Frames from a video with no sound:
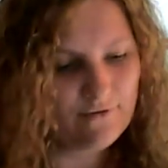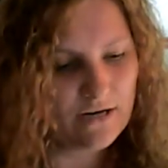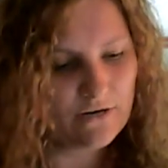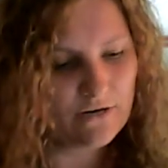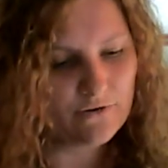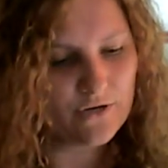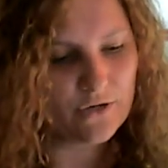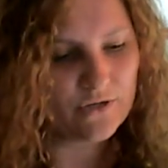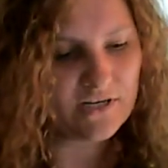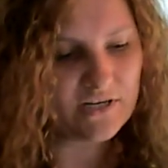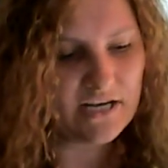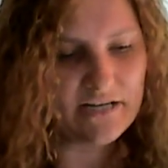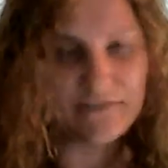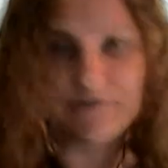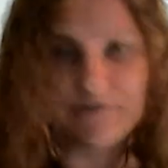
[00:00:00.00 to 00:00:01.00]
don't know. The
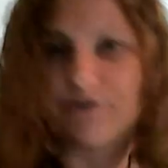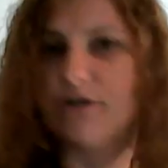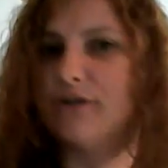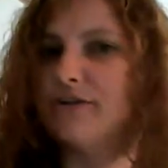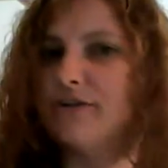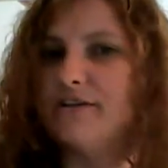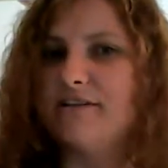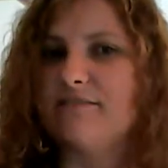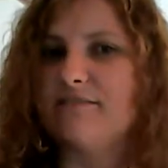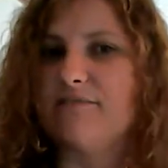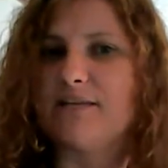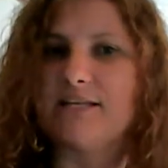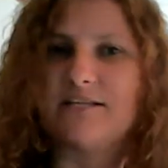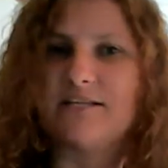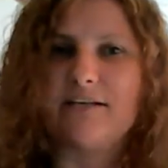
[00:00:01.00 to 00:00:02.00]
dates aren't on this.
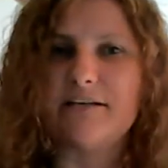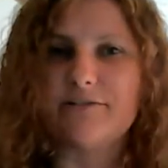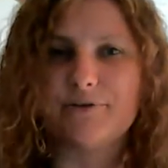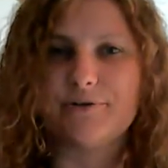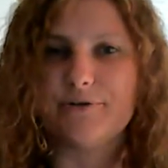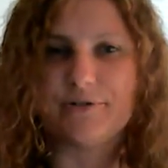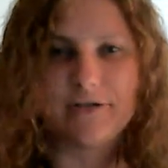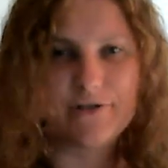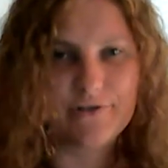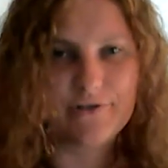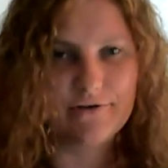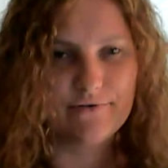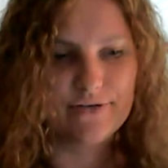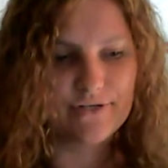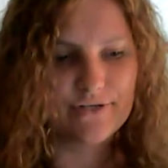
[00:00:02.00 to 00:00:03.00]
The dates are only on the
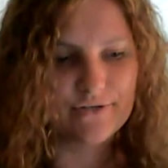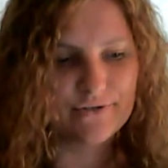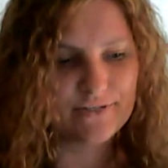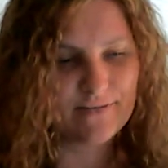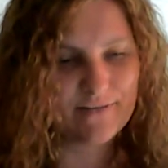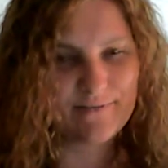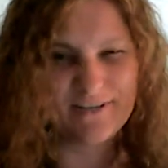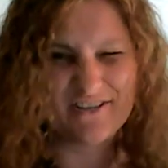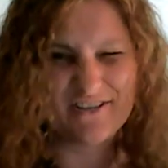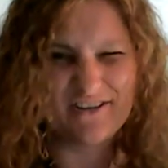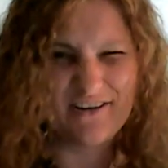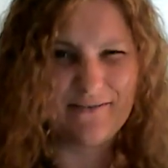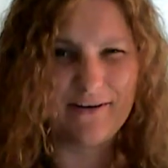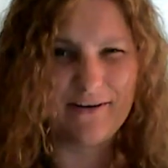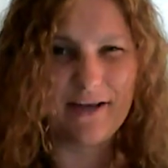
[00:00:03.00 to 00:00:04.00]
originals. I'm not sure I
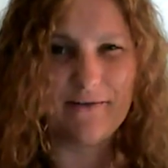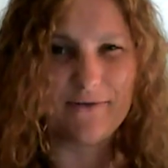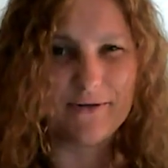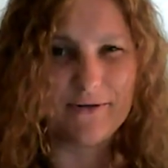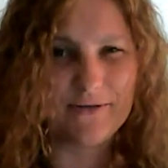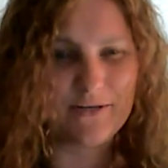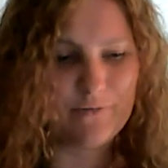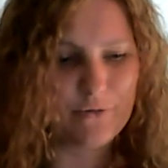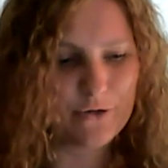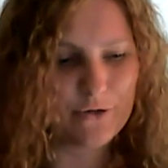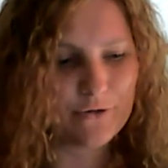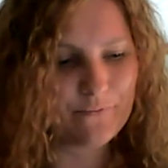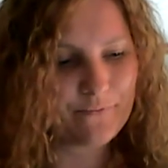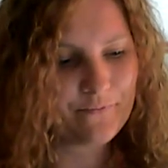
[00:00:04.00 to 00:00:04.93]
even have those anymore.